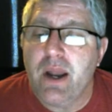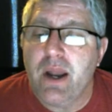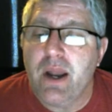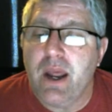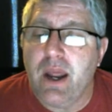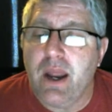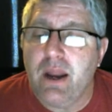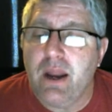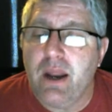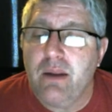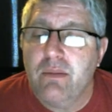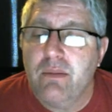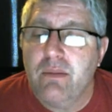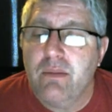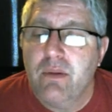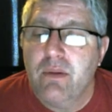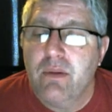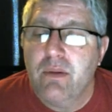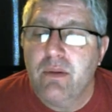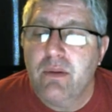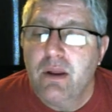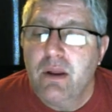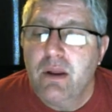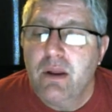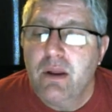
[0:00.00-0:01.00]
A,
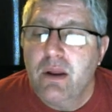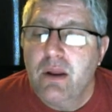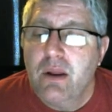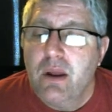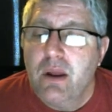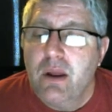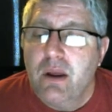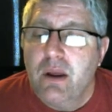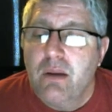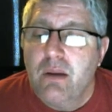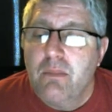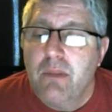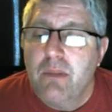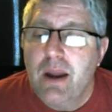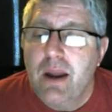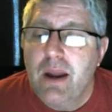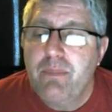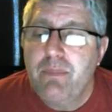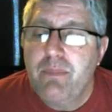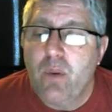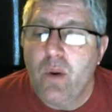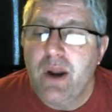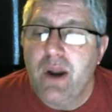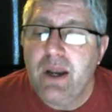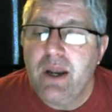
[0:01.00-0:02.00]
my
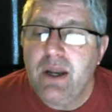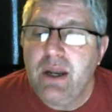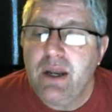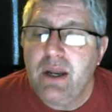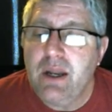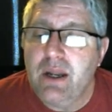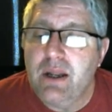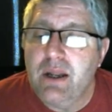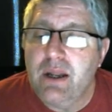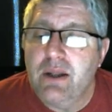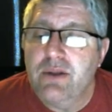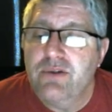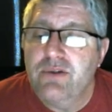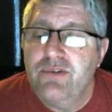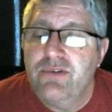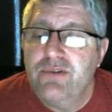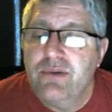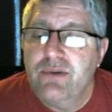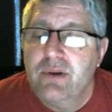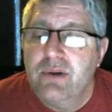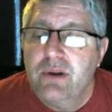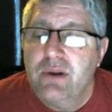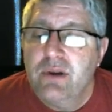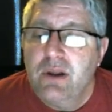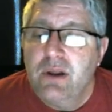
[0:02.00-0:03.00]
point is
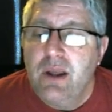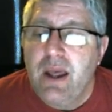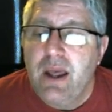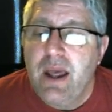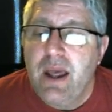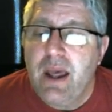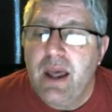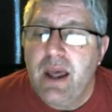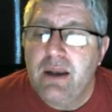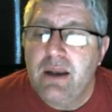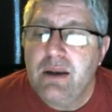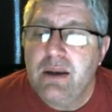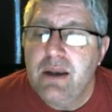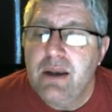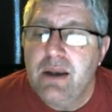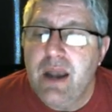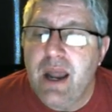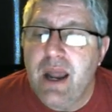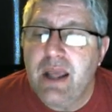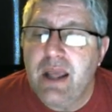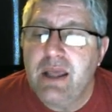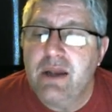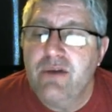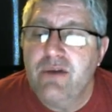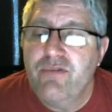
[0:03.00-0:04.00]
at
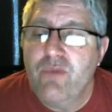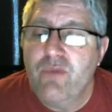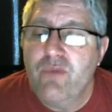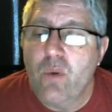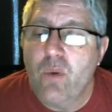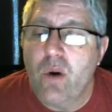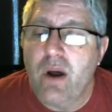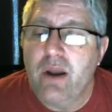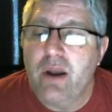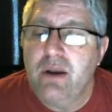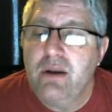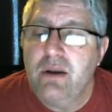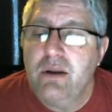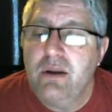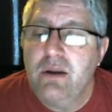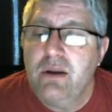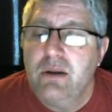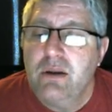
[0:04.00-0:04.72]
-1,